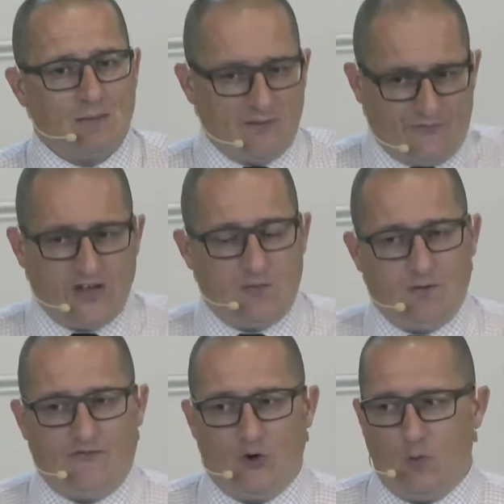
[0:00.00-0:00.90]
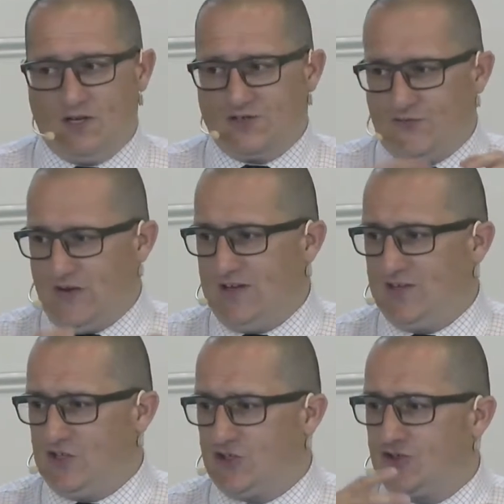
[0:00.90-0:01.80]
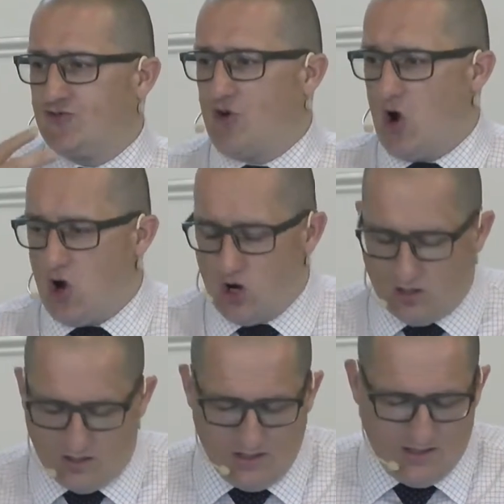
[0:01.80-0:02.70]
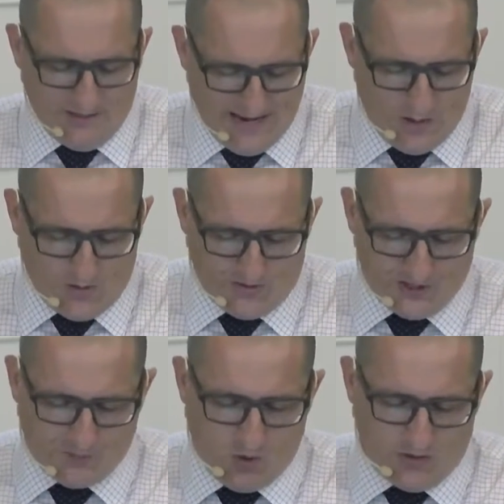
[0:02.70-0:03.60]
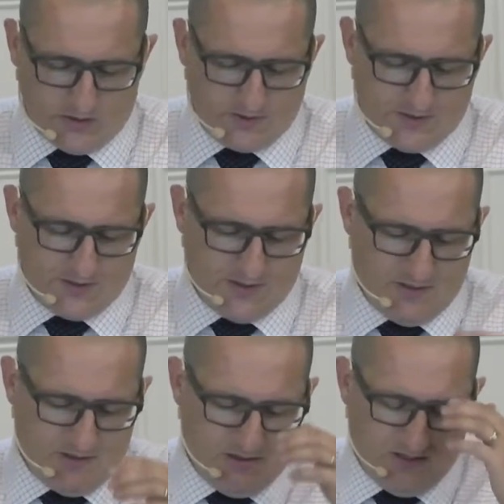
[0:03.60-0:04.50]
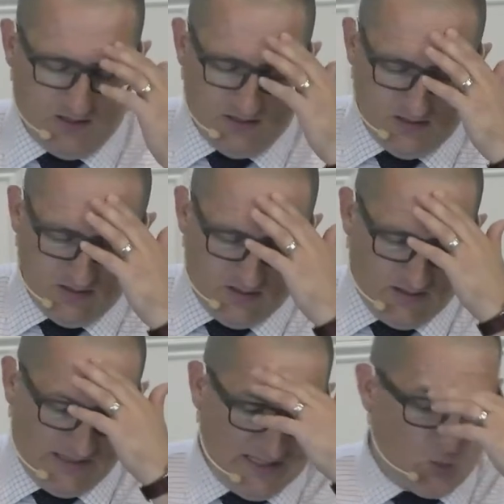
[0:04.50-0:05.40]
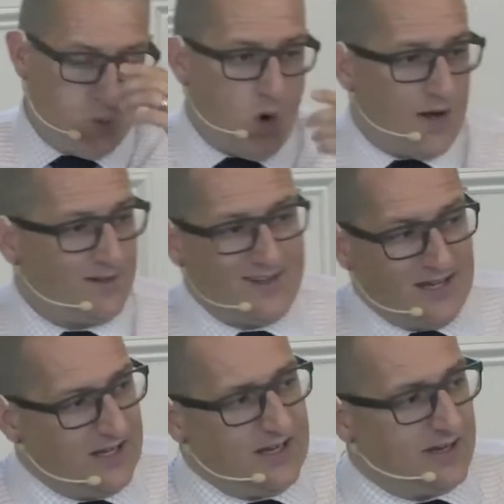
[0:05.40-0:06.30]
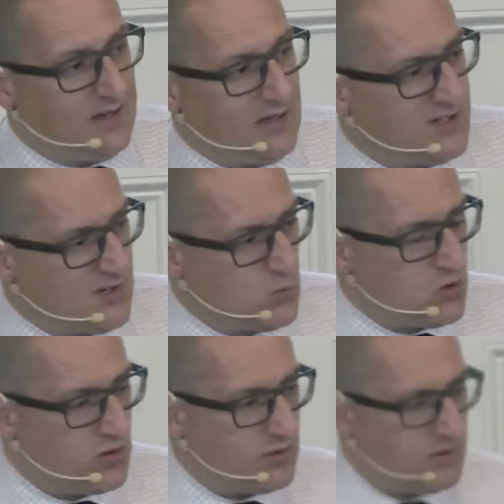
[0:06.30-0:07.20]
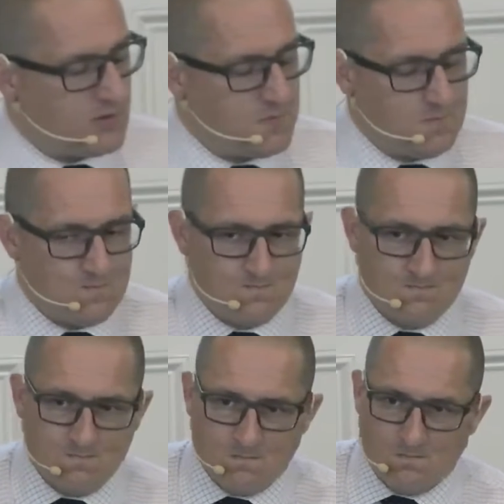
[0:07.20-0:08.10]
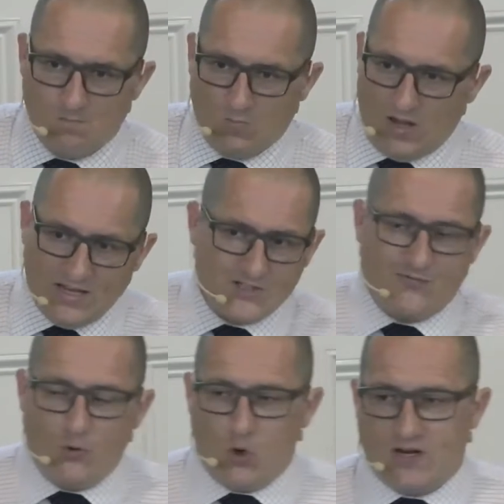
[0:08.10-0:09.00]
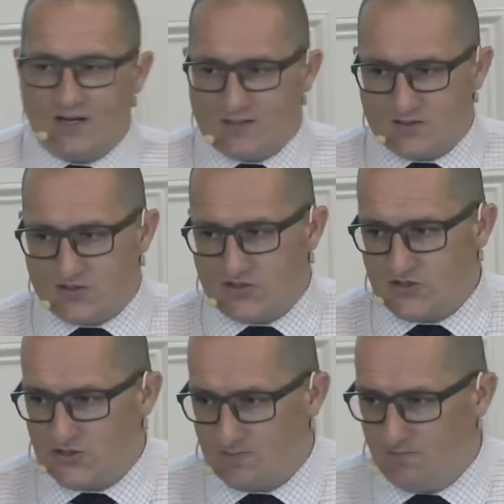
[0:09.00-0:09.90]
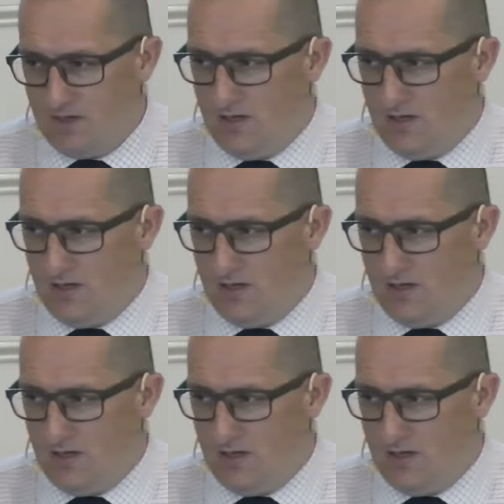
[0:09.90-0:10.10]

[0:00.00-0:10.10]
He had faith before, but his faith is strong now at this point. He's one king, as it were, against four kings.